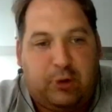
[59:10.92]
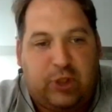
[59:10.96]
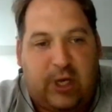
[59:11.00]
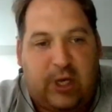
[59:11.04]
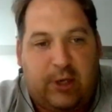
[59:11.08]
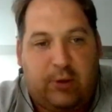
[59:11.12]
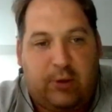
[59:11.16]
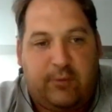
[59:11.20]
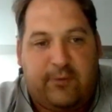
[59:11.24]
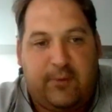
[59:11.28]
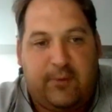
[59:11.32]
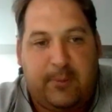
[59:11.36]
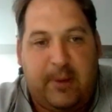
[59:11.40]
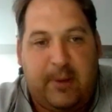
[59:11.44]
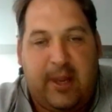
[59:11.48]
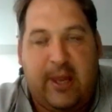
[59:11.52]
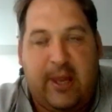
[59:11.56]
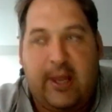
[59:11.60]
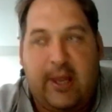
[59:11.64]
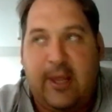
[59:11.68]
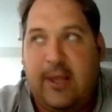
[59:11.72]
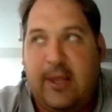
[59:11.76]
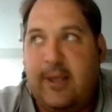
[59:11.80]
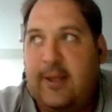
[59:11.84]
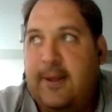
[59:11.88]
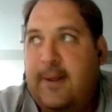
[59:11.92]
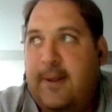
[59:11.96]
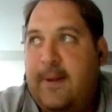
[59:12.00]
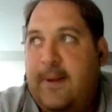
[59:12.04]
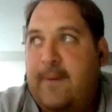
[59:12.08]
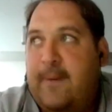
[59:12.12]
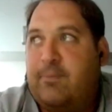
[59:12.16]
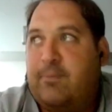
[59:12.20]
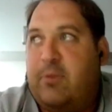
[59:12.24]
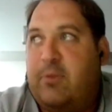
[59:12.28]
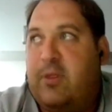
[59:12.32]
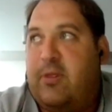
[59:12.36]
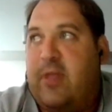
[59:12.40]
channel from here,
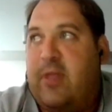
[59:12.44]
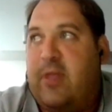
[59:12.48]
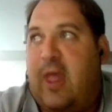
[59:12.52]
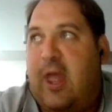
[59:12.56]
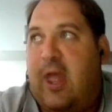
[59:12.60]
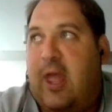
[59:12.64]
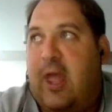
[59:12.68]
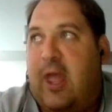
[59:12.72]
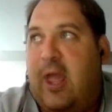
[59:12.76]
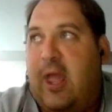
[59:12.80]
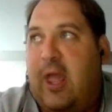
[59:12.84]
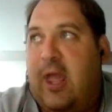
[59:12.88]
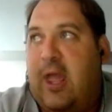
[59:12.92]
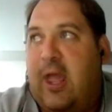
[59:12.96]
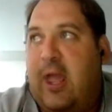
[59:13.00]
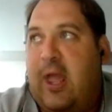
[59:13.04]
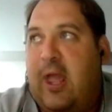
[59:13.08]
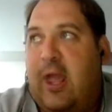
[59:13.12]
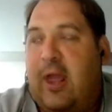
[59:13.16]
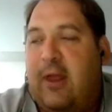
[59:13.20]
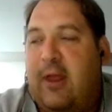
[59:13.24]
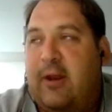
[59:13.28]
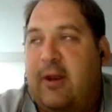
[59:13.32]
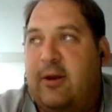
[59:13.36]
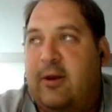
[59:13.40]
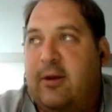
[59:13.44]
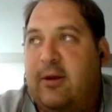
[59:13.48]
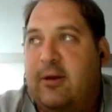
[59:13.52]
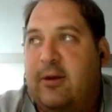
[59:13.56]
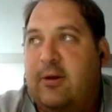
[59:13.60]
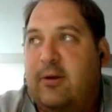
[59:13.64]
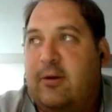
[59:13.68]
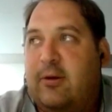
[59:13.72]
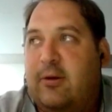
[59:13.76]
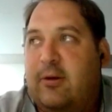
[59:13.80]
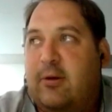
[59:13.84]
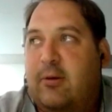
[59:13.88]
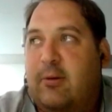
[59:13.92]
there, and
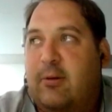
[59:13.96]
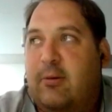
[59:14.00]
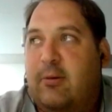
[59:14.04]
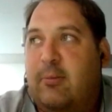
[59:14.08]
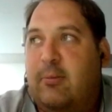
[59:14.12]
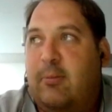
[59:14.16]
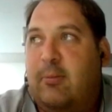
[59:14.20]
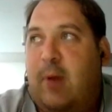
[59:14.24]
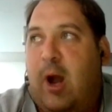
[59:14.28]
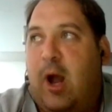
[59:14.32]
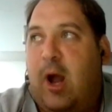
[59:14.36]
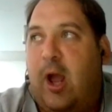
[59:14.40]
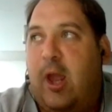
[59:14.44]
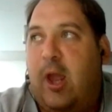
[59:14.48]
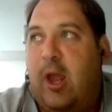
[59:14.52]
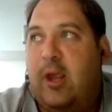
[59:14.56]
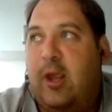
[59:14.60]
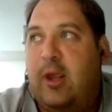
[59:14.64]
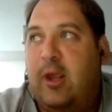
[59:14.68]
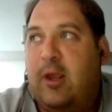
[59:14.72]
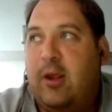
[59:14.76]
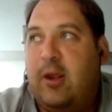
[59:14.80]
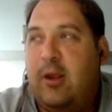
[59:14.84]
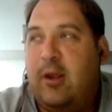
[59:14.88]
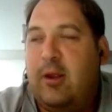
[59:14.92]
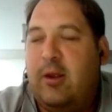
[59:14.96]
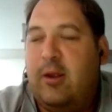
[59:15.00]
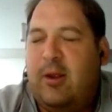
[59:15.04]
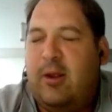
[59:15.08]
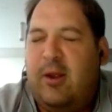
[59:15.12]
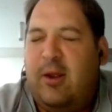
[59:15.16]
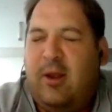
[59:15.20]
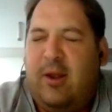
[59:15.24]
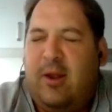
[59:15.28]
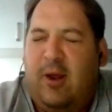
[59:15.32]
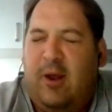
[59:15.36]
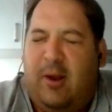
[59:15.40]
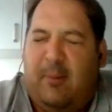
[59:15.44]
my
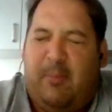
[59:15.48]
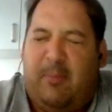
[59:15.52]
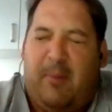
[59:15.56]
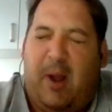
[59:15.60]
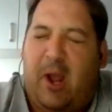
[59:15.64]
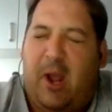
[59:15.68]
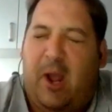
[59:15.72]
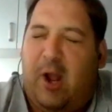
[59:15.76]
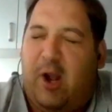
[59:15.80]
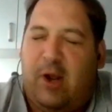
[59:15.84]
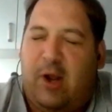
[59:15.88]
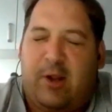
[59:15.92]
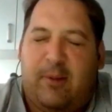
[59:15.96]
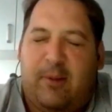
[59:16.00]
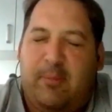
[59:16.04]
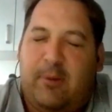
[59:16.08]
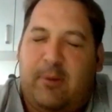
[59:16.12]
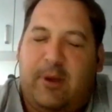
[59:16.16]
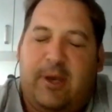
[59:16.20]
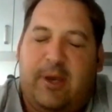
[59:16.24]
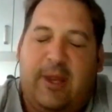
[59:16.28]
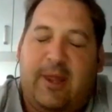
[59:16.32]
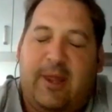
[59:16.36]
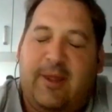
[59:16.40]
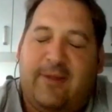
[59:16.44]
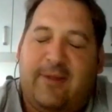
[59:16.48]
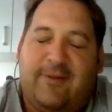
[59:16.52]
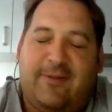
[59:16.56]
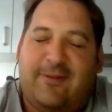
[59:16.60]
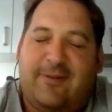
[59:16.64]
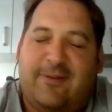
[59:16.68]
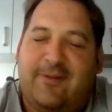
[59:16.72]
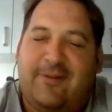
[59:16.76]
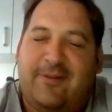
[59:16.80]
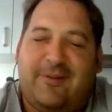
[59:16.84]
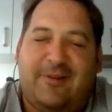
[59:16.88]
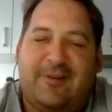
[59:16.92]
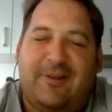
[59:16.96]
argument
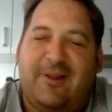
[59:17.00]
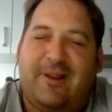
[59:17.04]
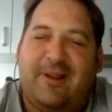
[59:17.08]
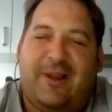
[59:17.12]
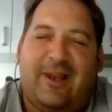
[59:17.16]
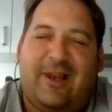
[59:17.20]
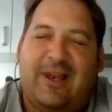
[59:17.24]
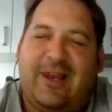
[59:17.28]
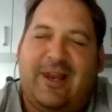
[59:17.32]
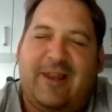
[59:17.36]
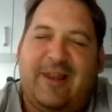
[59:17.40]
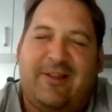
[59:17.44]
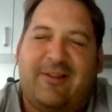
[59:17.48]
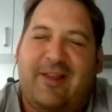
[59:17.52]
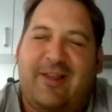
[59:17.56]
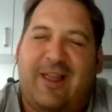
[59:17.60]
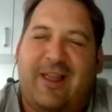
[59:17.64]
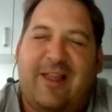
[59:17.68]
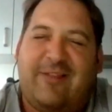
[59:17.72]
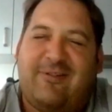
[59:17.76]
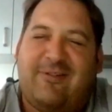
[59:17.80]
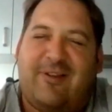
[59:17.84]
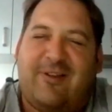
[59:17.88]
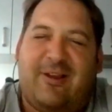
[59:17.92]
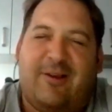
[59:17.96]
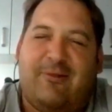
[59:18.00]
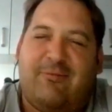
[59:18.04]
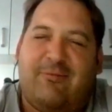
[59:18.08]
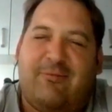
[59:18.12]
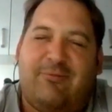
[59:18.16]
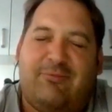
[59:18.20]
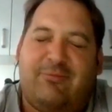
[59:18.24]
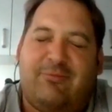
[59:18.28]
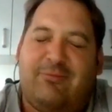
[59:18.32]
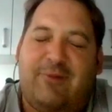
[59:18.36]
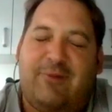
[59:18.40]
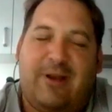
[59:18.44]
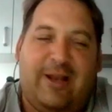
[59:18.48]
is, and it's a
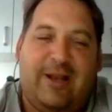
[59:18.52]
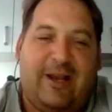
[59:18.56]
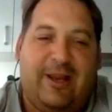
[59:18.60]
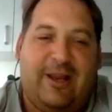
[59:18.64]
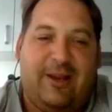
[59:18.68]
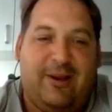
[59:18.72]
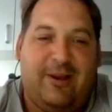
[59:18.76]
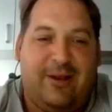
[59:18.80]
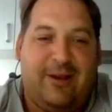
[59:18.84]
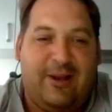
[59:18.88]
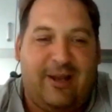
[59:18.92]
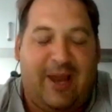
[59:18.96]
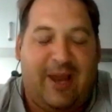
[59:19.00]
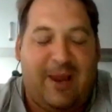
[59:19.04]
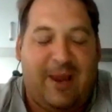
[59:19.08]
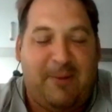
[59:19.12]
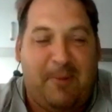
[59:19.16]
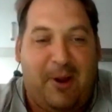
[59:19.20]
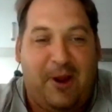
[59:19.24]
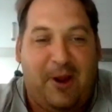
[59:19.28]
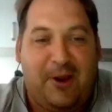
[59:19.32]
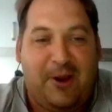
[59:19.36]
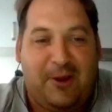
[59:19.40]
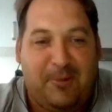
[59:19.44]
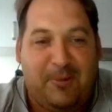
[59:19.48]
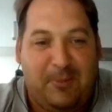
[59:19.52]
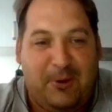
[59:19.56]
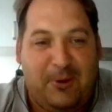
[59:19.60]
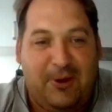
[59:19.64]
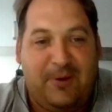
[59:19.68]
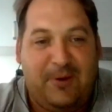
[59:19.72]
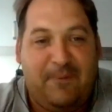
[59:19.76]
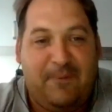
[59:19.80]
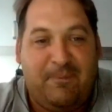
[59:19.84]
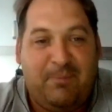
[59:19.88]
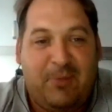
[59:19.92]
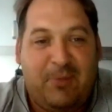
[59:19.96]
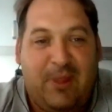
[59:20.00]
really lame argument,
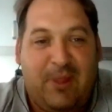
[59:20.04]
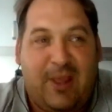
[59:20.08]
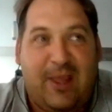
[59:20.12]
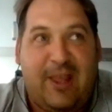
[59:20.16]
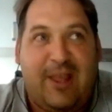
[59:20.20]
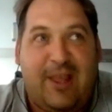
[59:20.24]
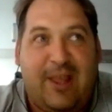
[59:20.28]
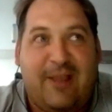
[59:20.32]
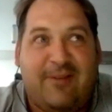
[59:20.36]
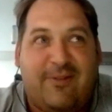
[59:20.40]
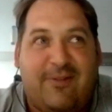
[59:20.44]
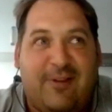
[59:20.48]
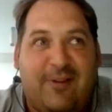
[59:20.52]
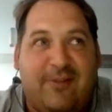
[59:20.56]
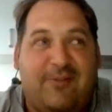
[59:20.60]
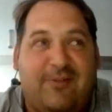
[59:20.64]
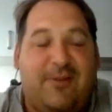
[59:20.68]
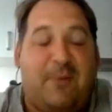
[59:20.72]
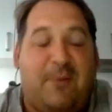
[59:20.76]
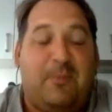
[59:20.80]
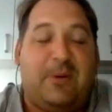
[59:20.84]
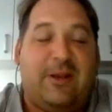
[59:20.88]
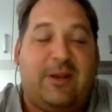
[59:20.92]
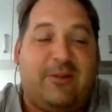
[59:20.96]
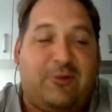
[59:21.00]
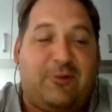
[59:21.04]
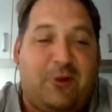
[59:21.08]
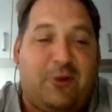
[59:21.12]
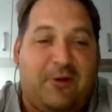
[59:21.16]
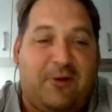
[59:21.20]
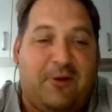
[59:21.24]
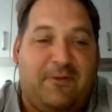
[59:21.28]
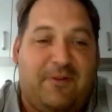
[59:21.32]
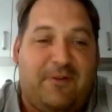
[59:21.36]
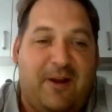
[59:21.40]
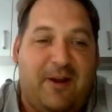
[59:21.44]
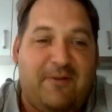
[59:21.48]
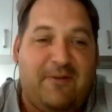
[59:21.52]
is that somebody's got to
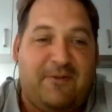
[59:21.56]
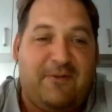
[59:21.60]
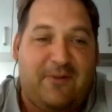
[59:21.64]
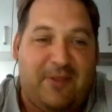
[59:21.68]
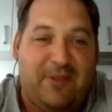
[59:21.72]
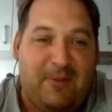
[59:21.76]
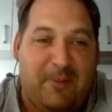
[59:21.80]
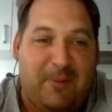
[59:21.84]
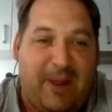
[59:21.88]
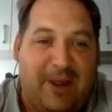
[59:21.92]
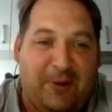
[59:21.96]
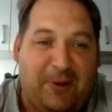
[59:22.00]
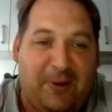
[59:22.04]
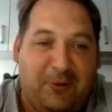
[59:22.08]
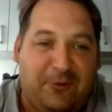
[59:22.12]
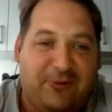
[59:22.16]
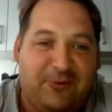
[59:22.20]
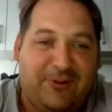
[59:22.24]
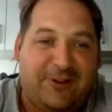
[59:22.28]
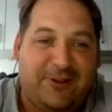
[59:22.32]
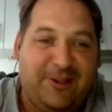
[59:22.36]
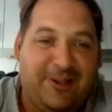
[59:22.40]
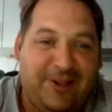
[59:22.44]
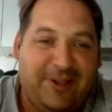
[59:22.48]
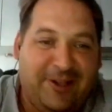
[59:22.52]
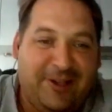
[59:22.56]
fight for the males.